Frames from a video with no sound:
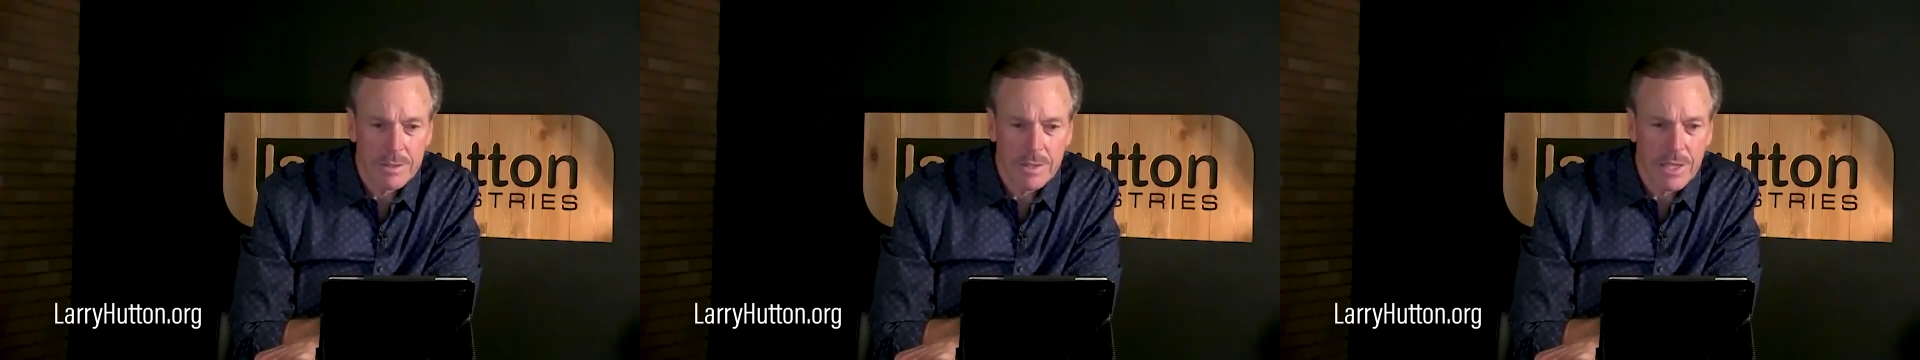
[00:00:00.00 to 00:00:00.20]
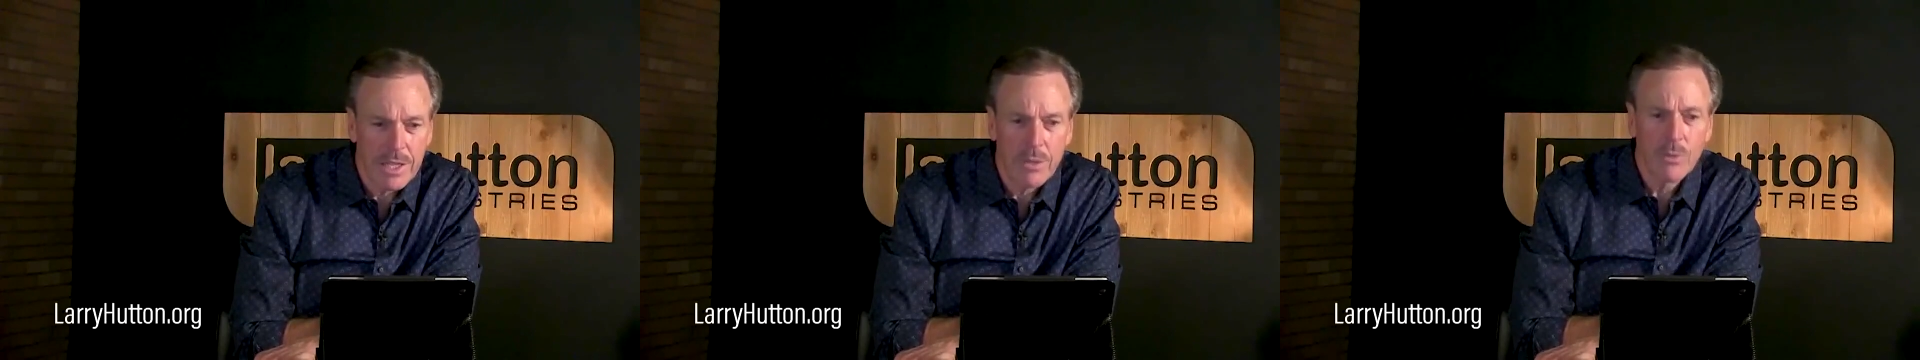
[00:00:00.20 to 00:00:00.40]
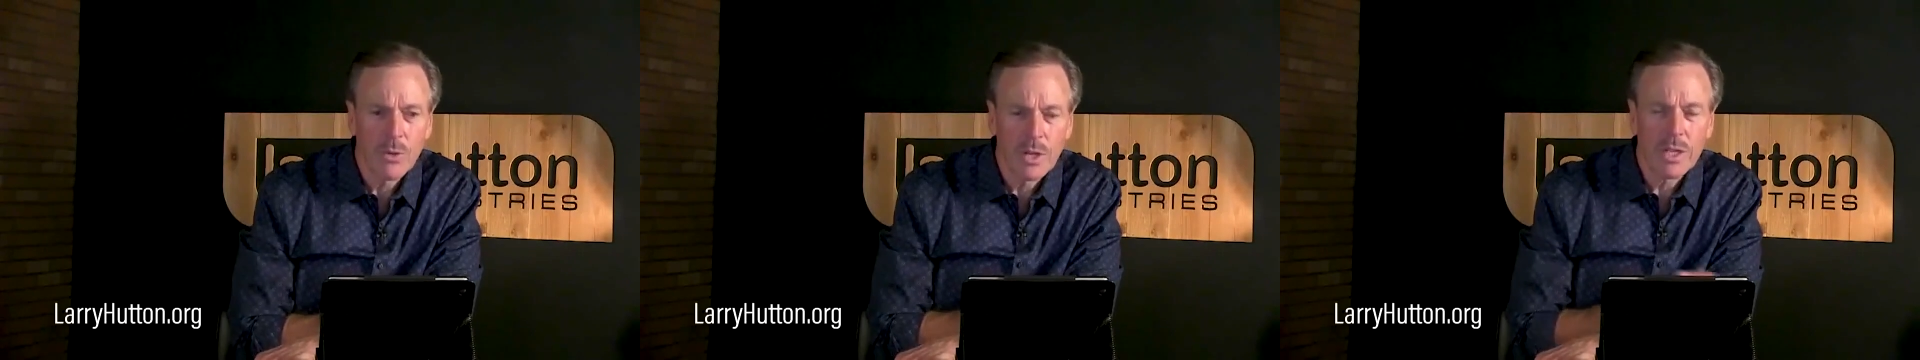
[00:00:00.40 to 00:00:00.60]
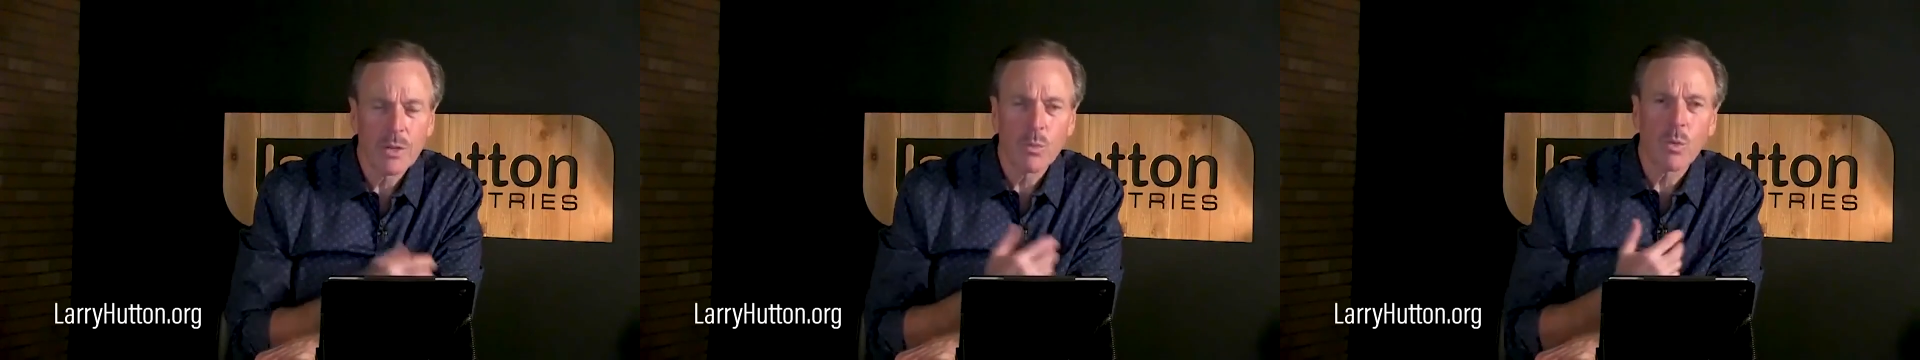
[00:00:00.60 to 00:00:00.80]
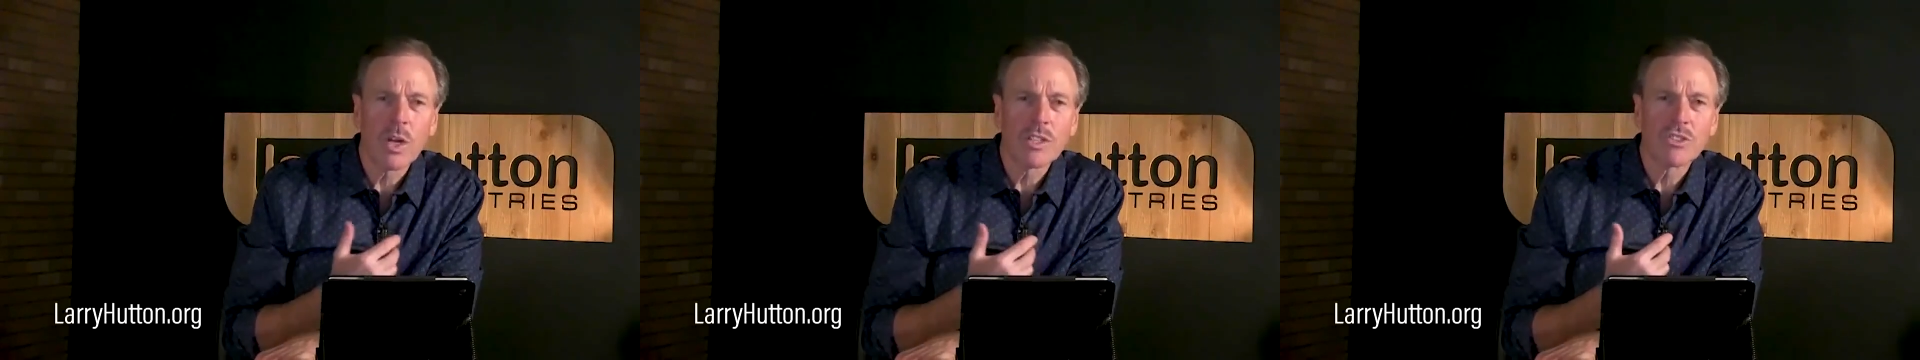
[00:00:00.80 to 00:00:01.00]
He really
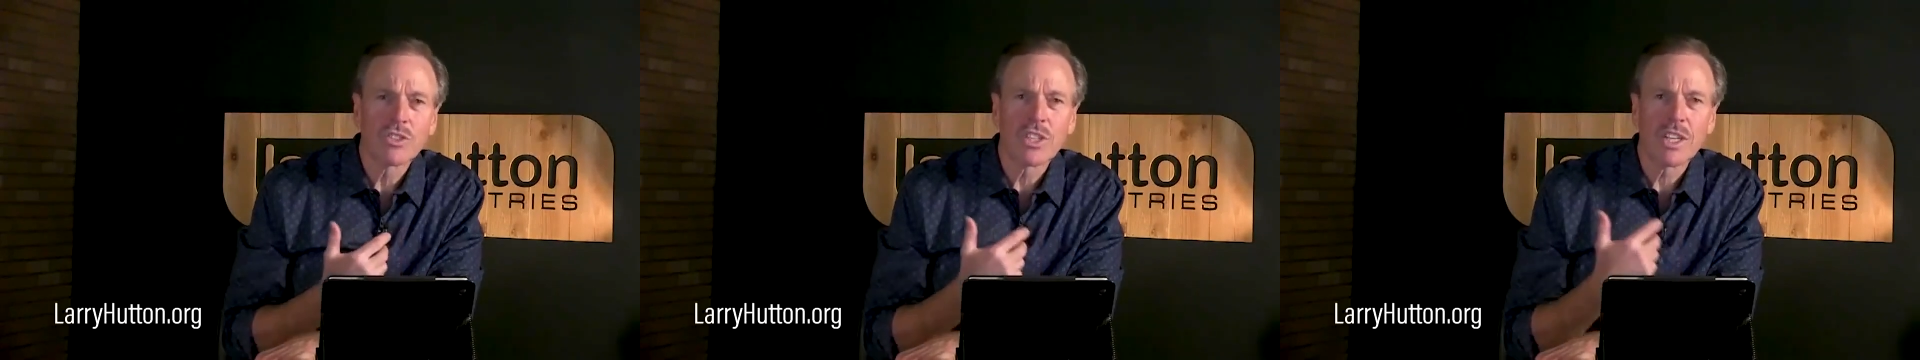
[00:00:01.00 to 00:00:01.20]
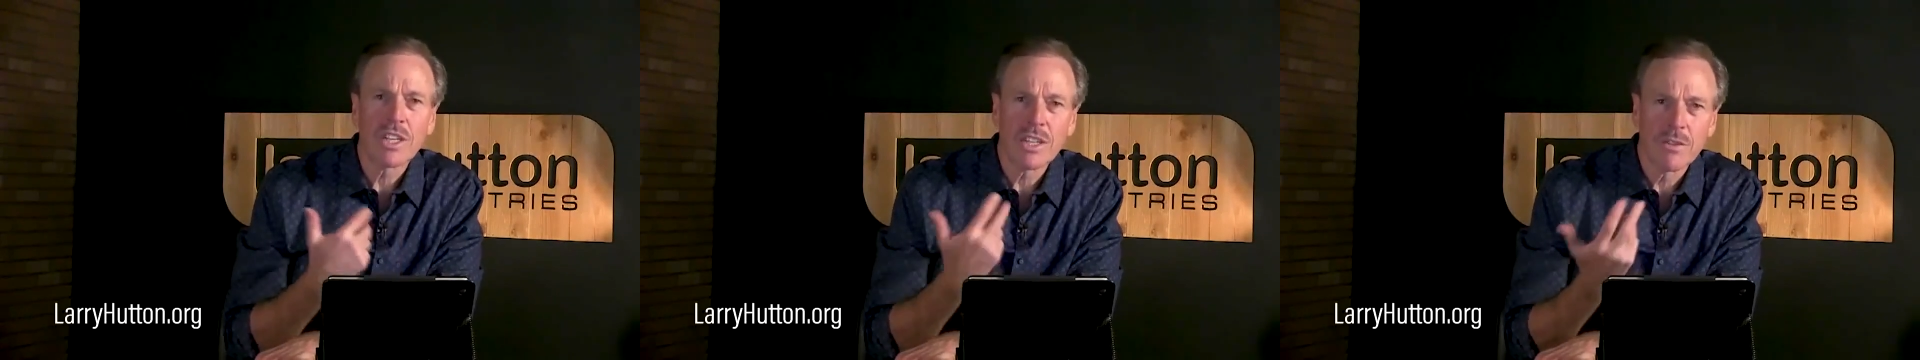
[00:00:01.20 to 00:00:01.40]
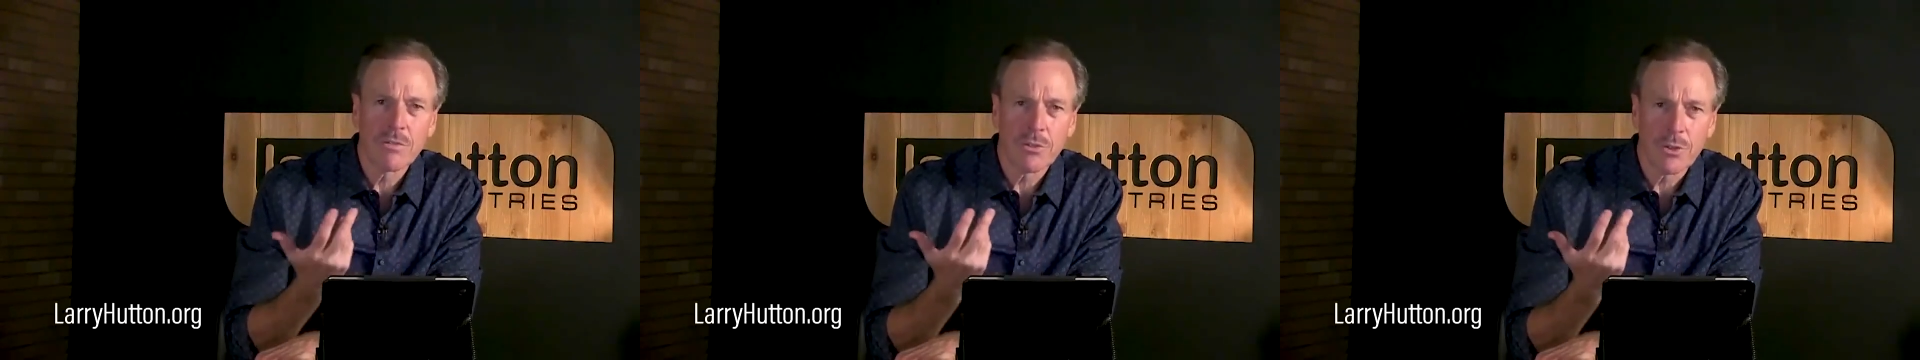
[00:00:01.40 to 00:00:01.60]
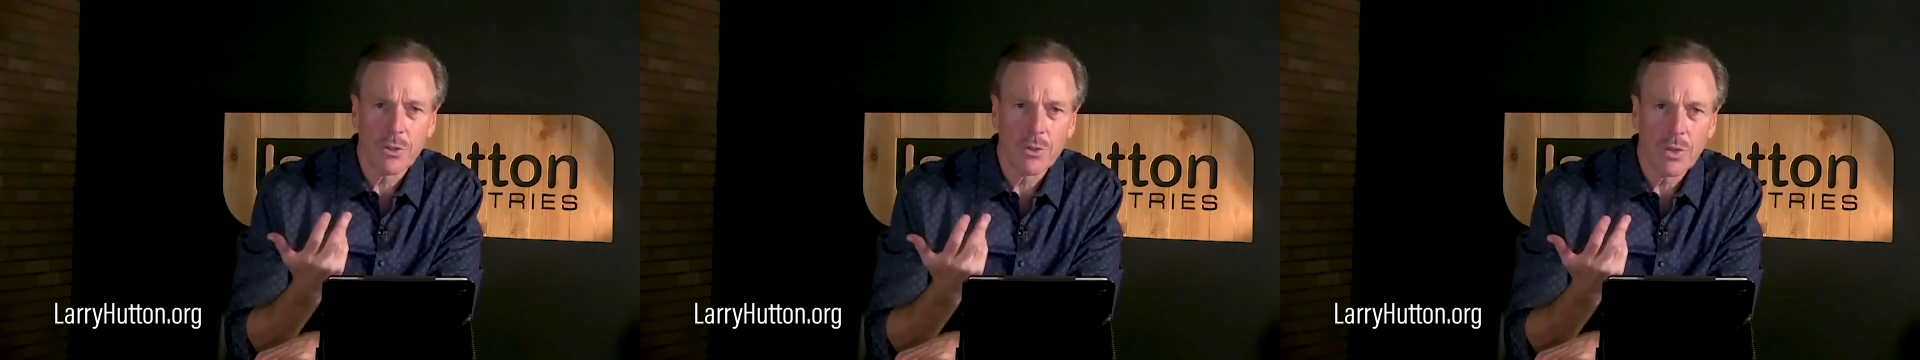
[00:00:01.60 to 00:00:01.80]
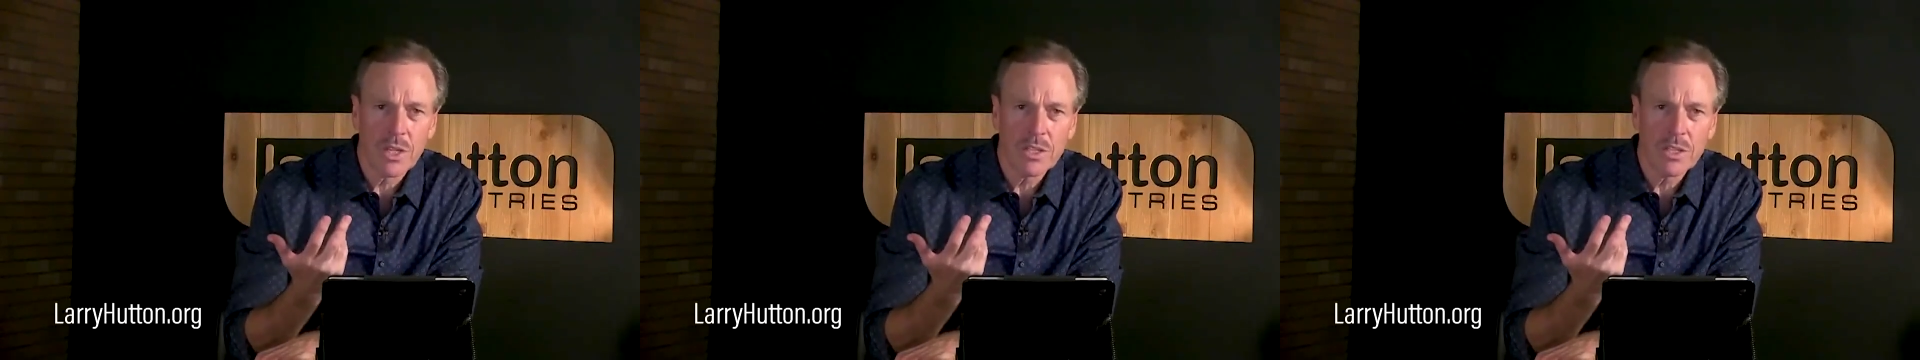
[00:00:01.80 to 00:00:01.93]
wants to live through